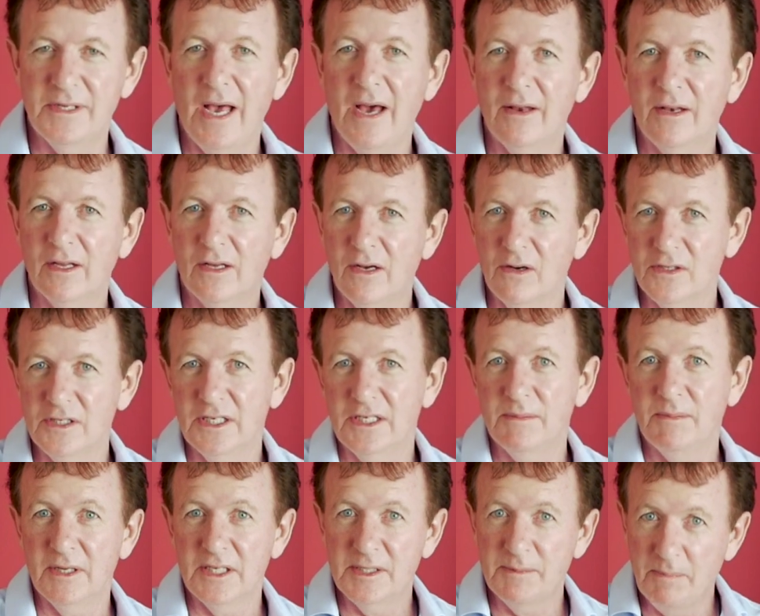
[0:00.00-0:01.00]
out and it goes into
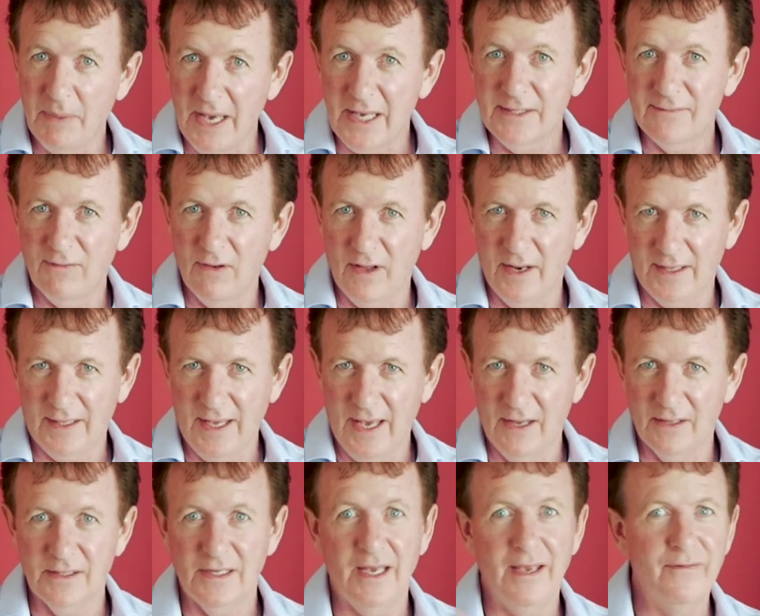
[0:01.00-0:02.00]
my space flight
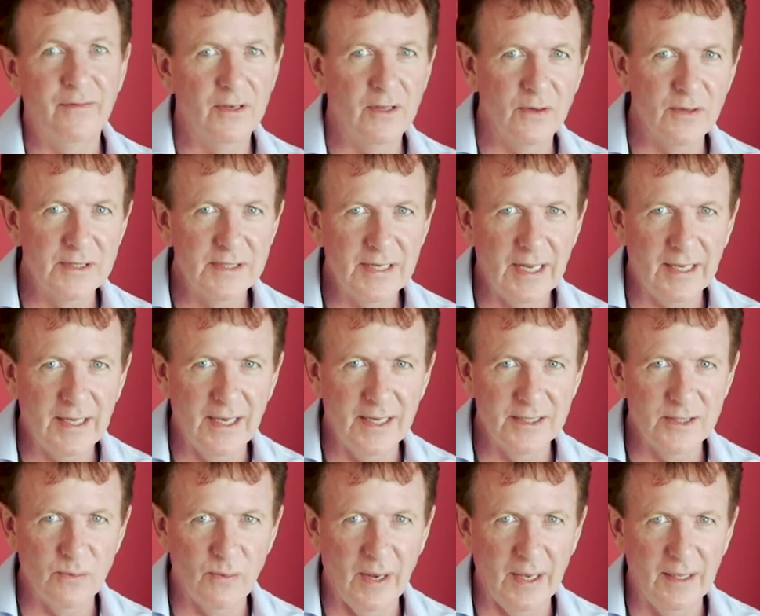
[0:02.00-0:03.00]
account, even though it's
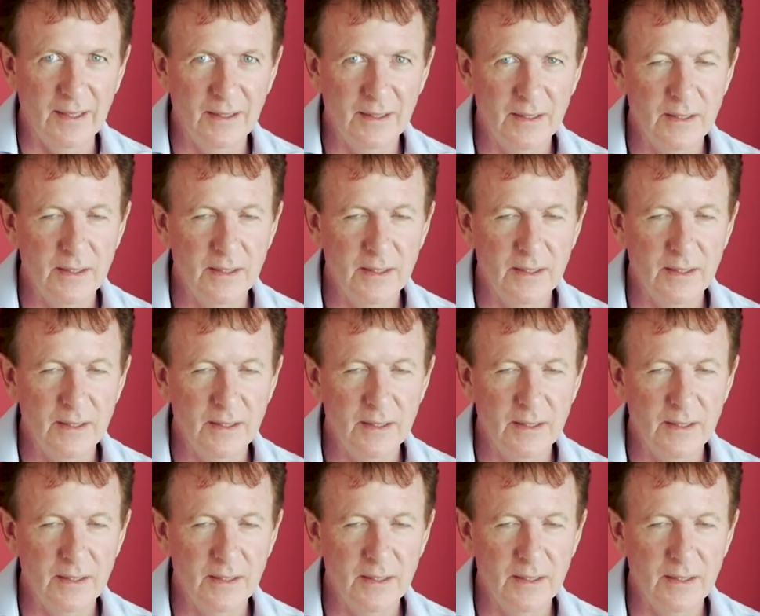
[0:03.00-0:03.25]
decades away.